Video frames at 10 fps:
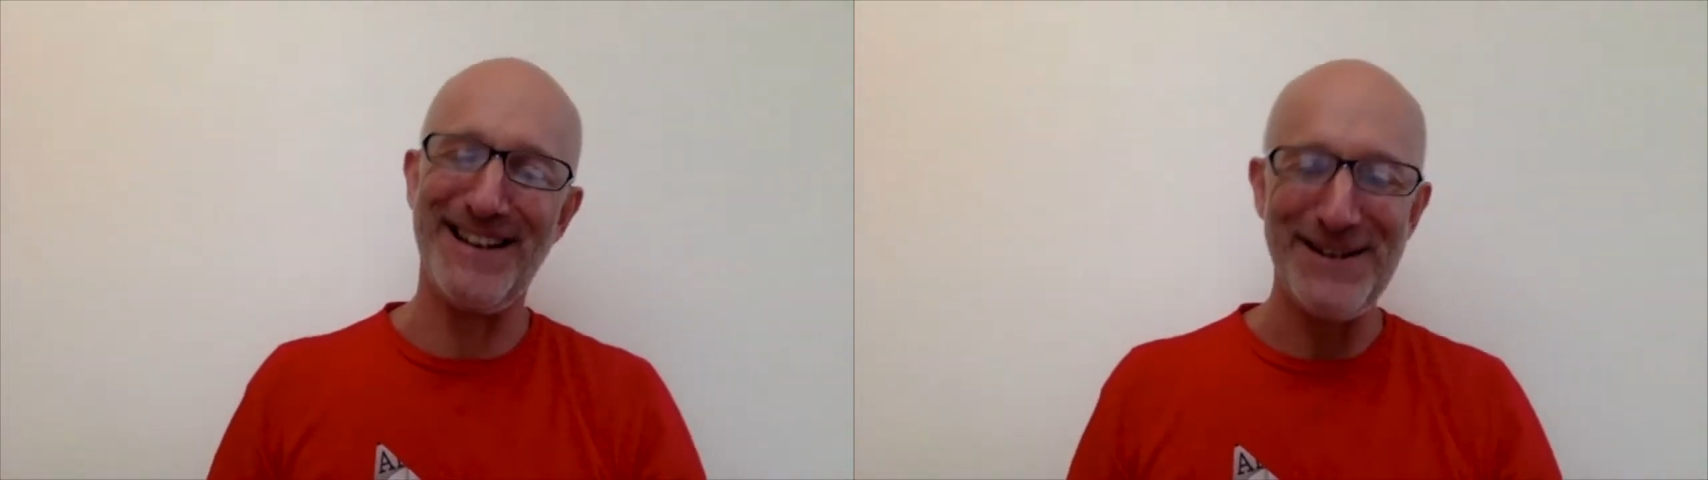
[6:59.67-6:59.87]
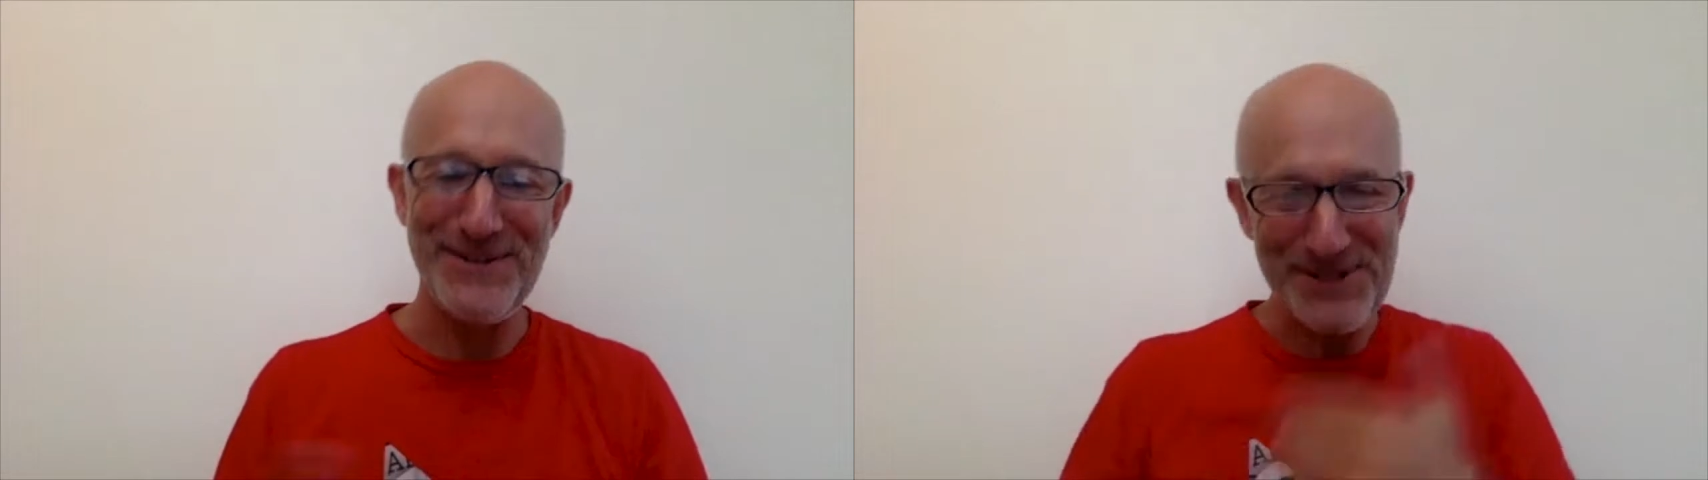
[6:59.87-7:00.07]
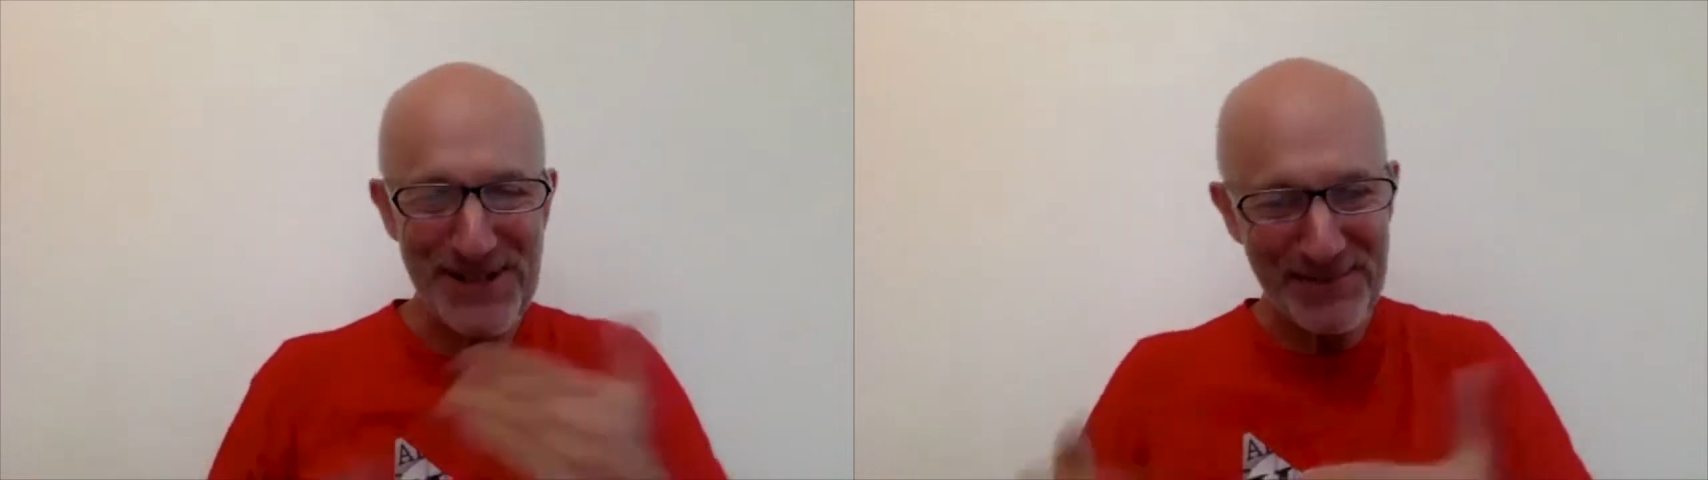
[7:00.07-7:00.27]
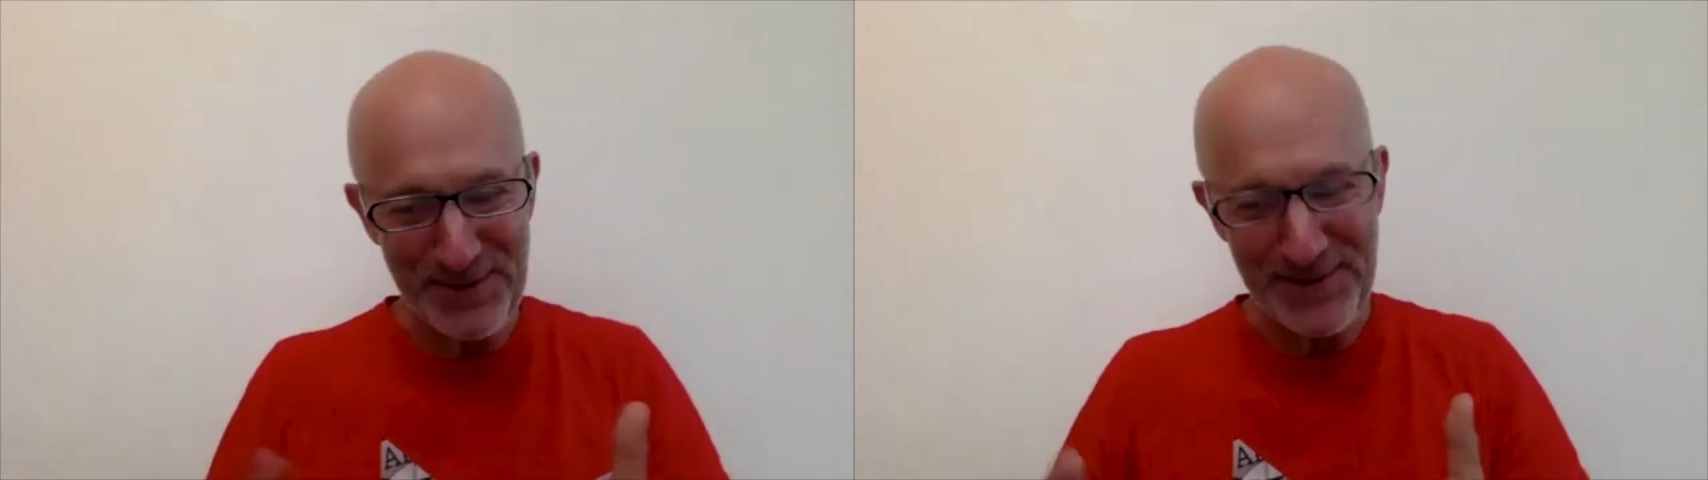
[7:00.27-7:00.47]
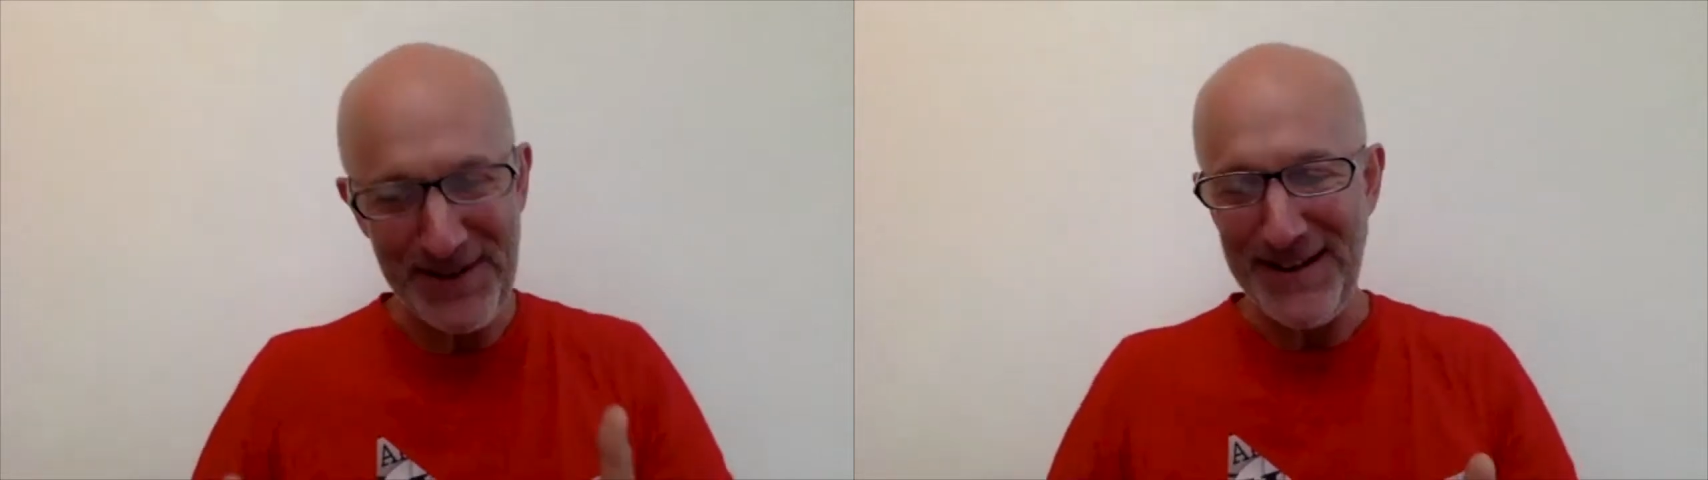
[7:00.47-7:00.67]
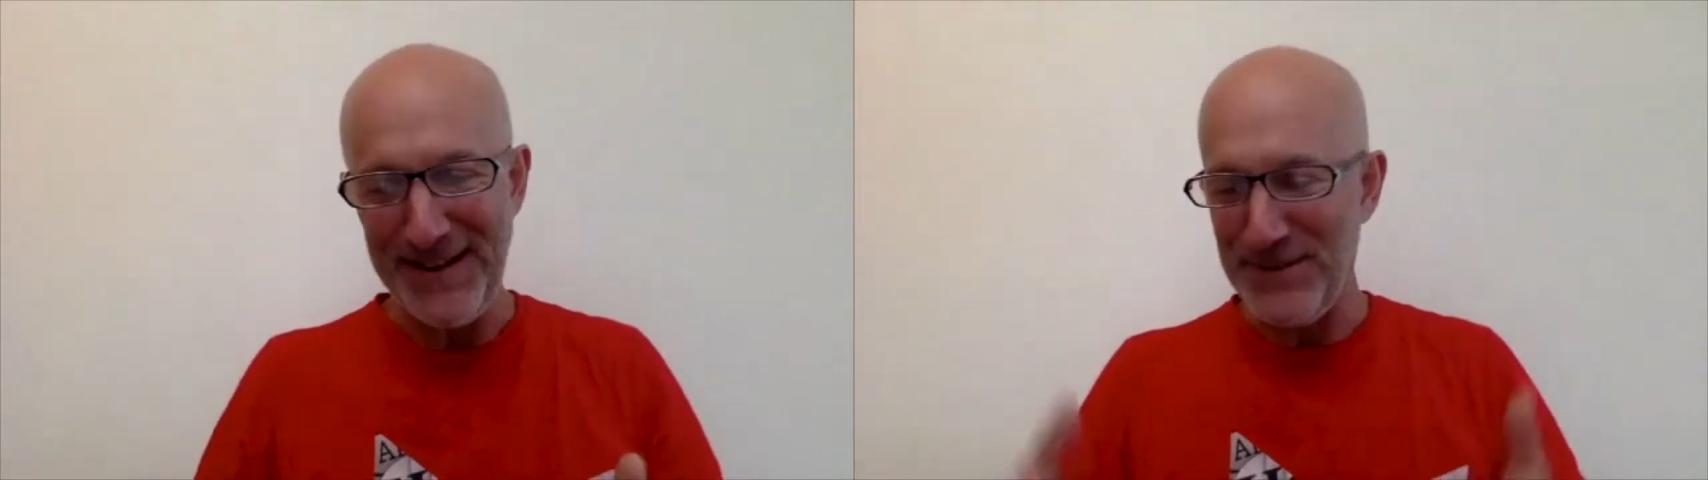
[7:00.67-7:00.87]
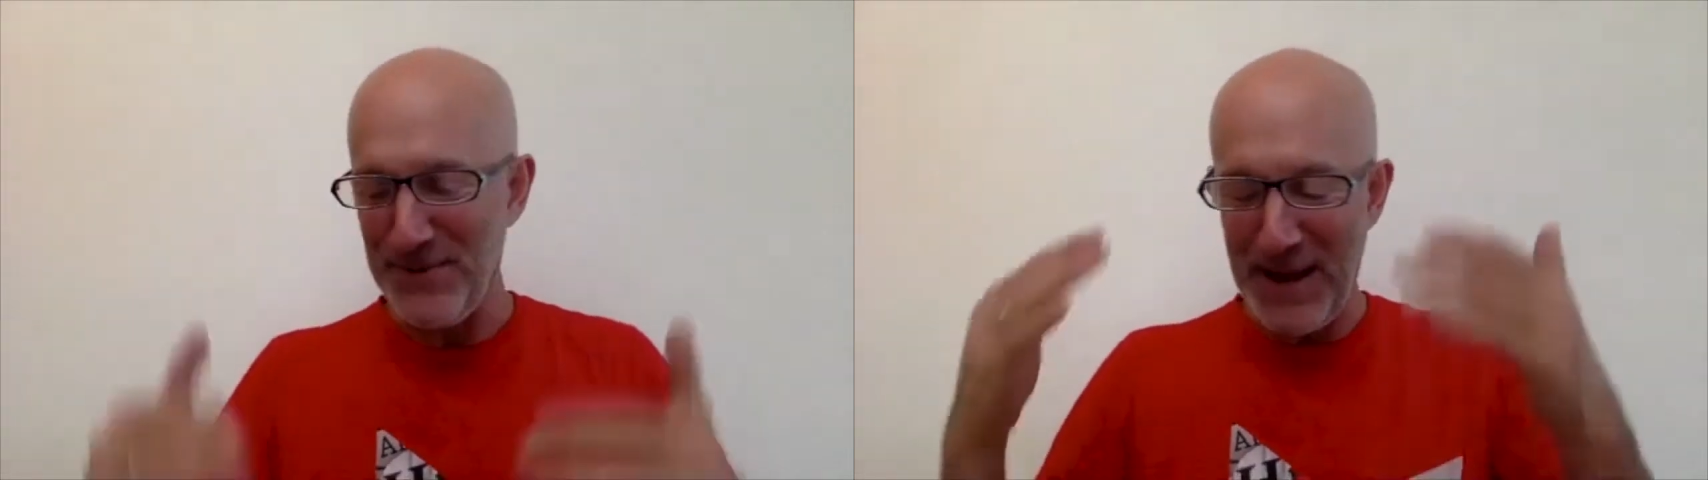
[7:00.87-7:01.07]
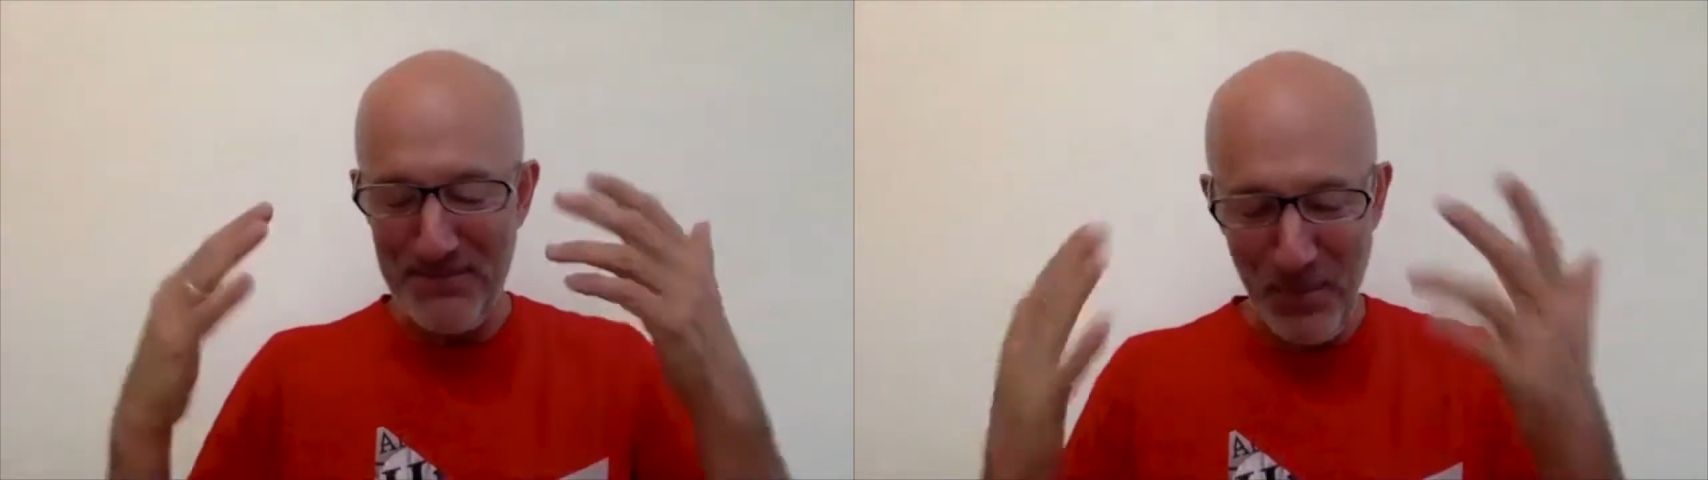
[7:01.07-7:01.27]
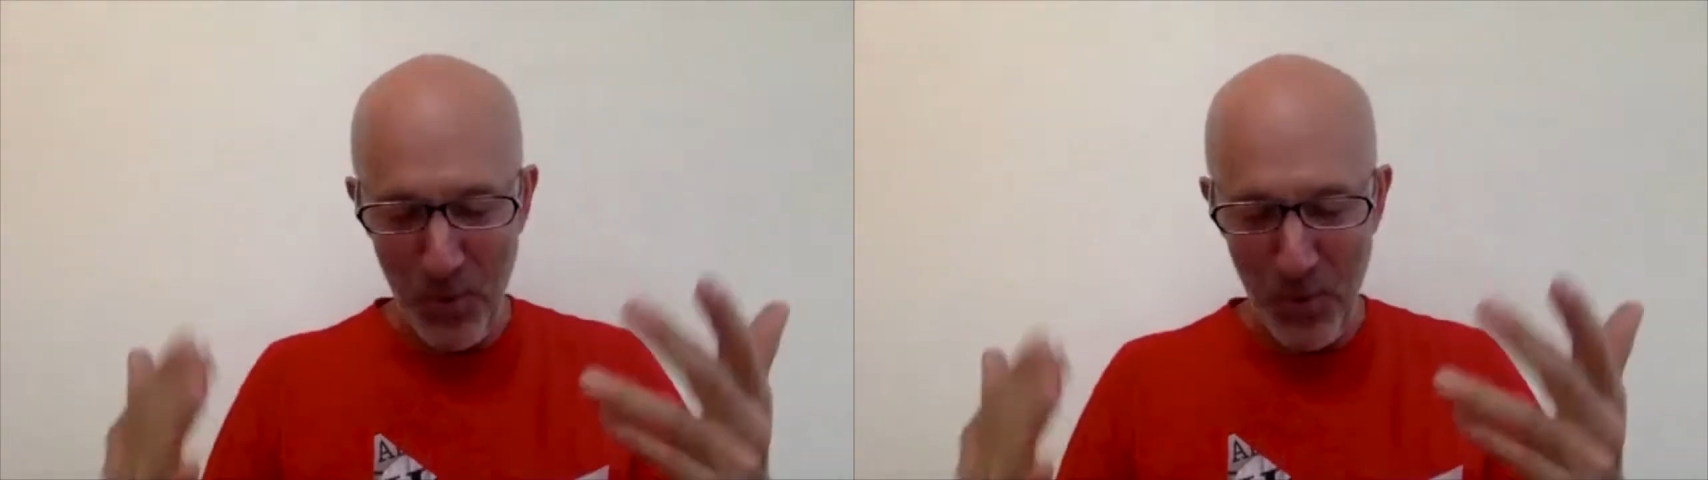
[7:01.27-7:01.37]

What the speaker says: You just have to, you get